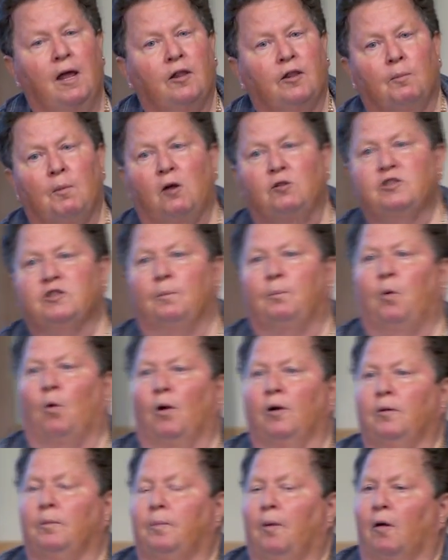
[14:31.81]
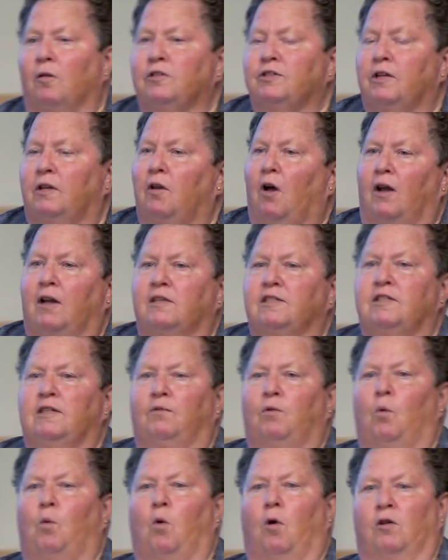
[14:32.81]
The most important person on a
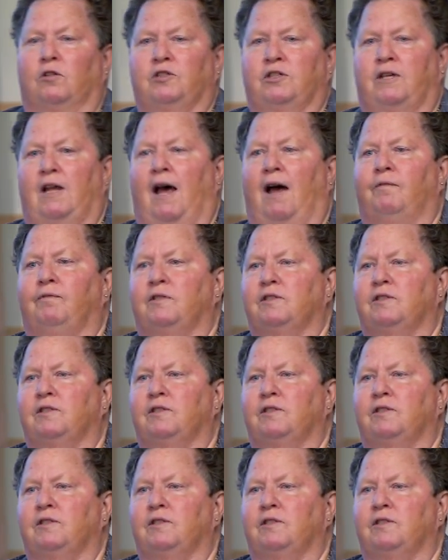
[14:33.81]
Civil War staff